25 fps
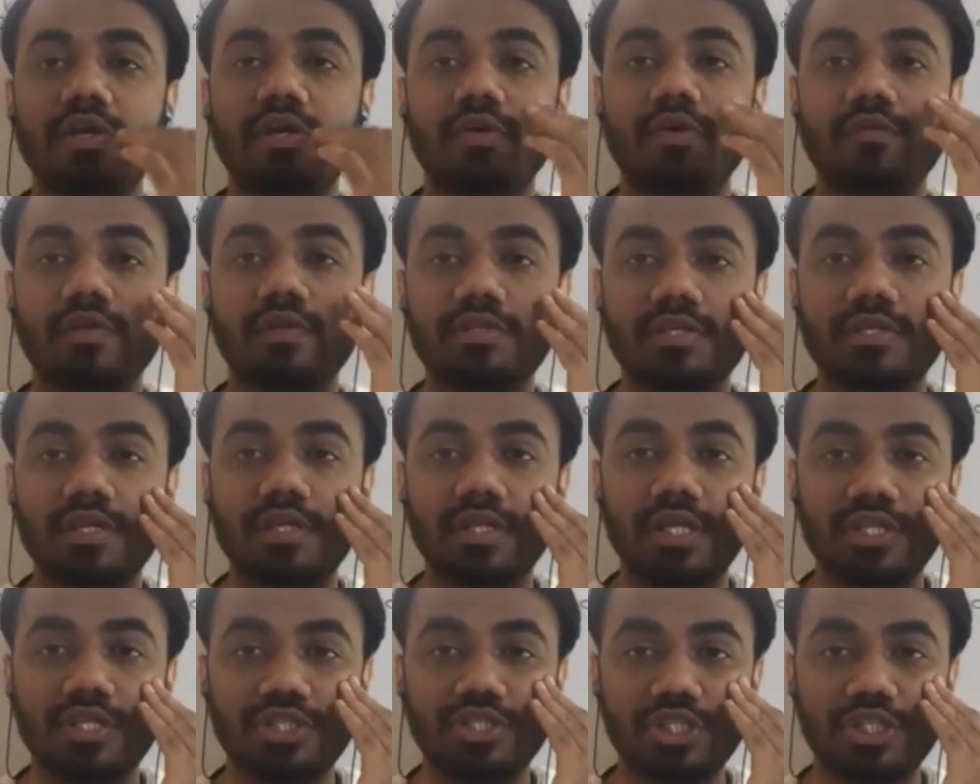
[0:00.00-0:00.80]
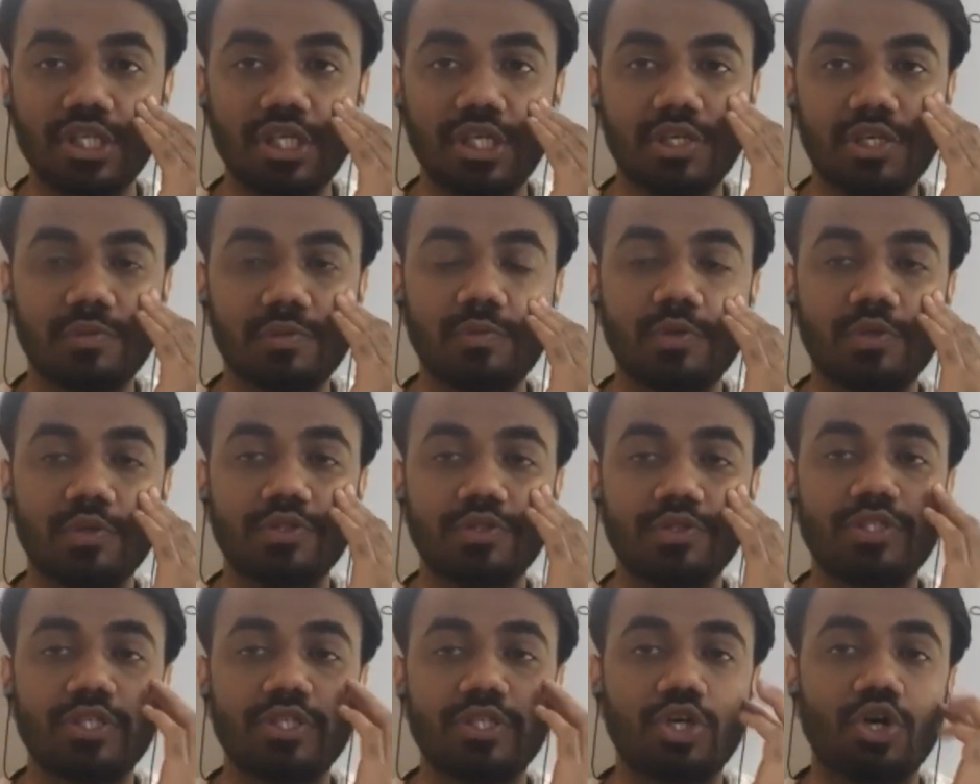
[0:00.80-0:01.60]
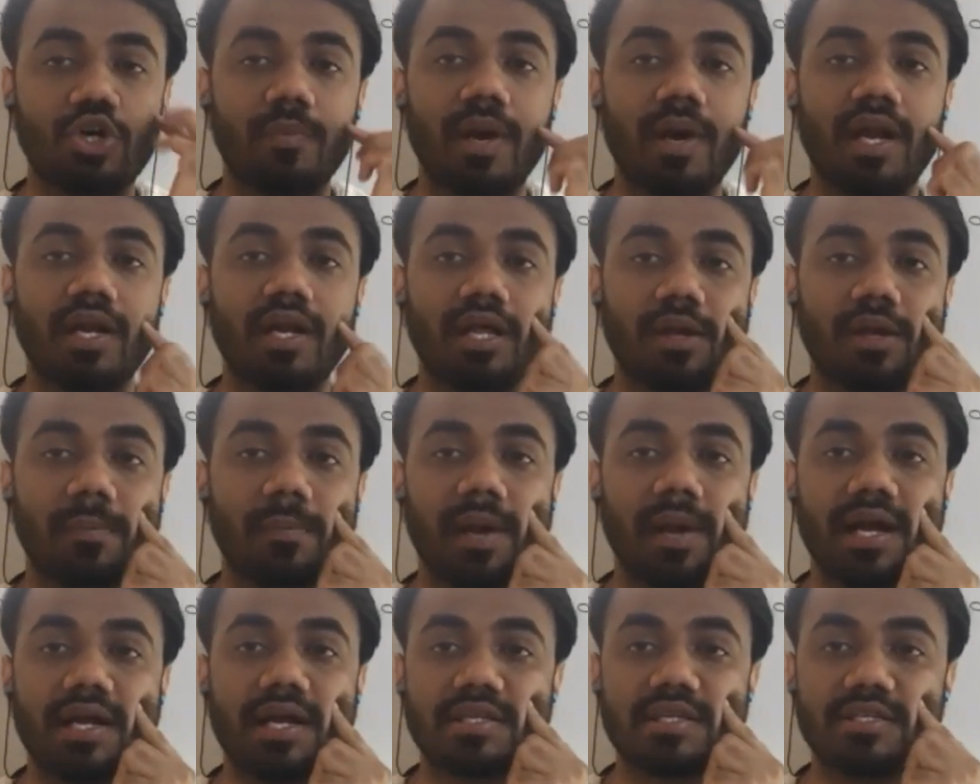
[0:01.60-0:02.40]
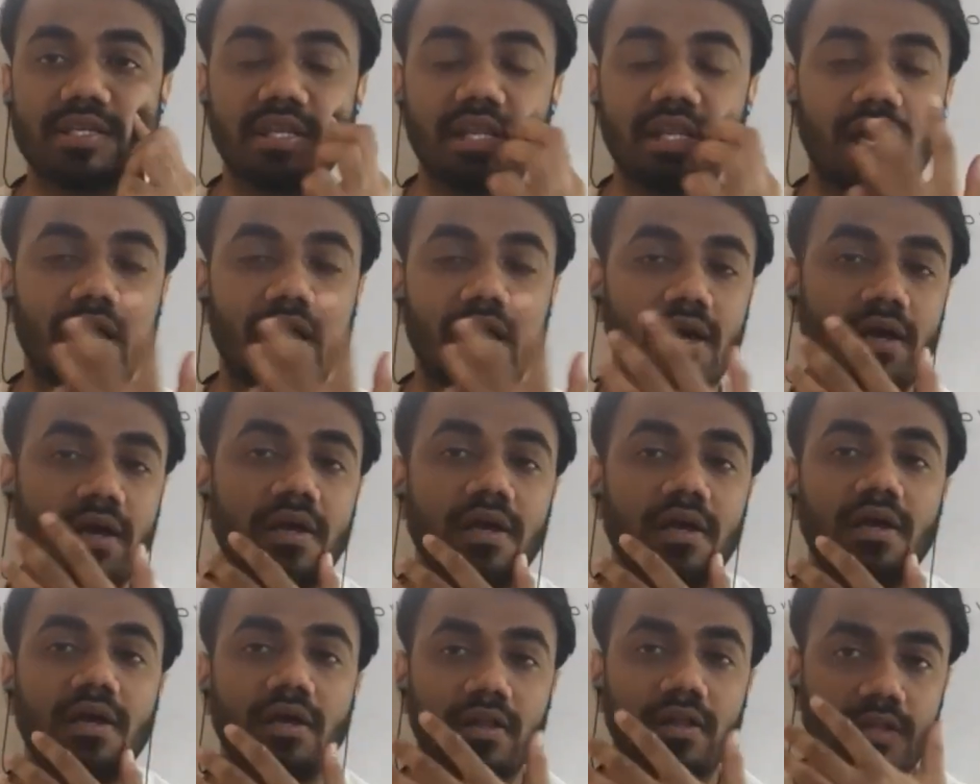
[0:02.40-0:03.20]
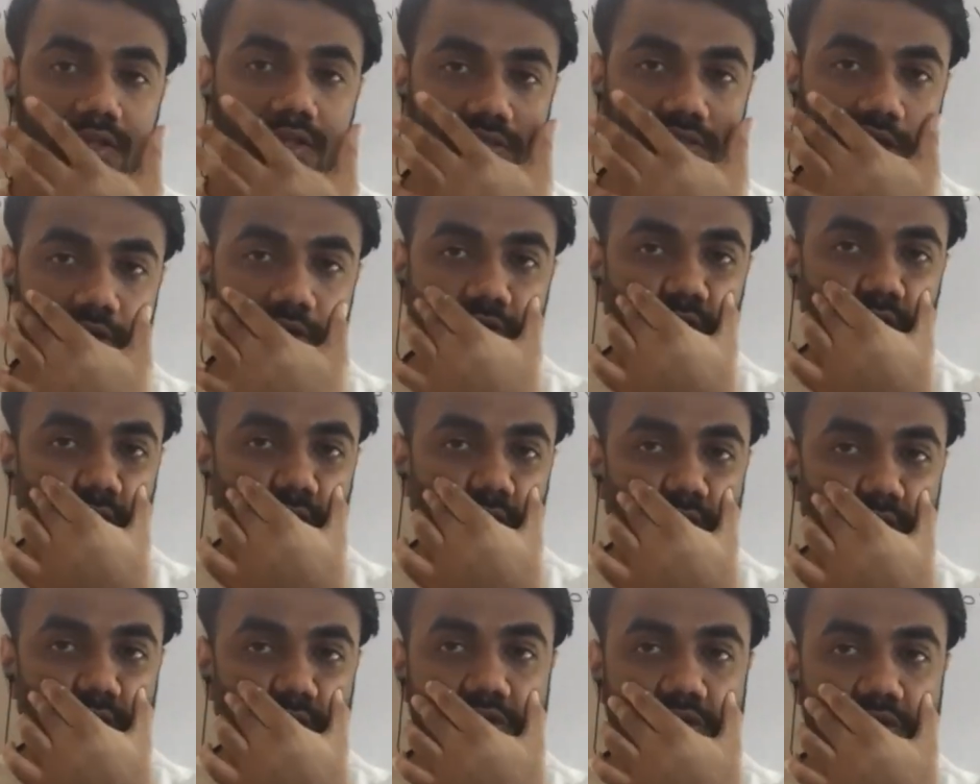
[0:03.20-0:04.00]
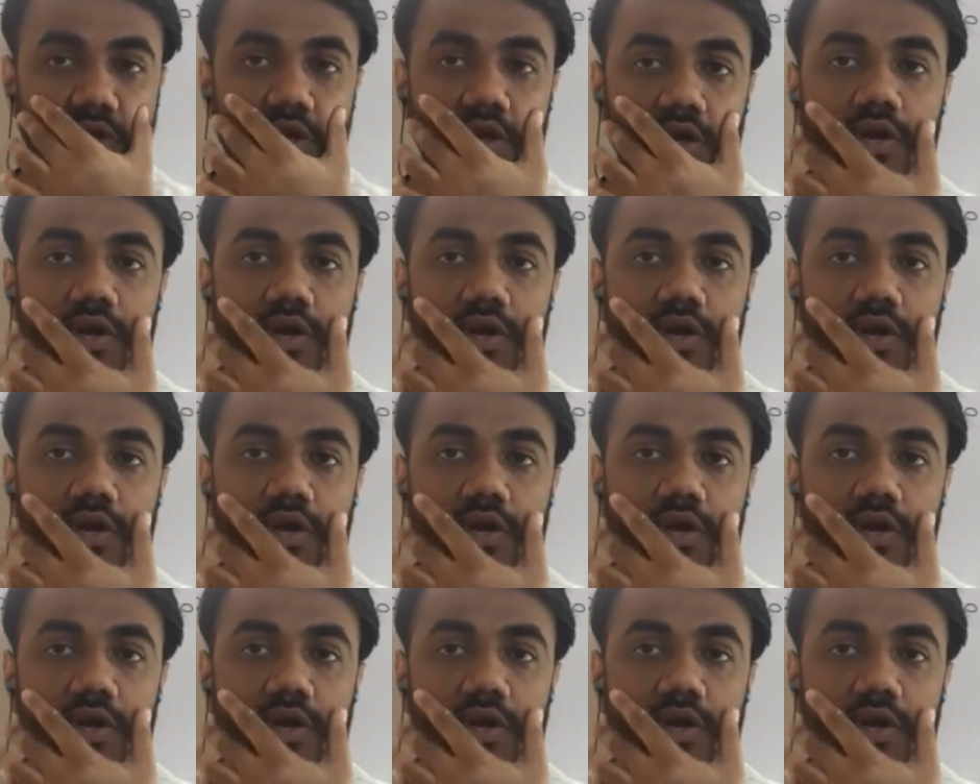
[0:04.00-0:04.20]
You will see the cheekbone, zygomatic maxilla. These are fixed.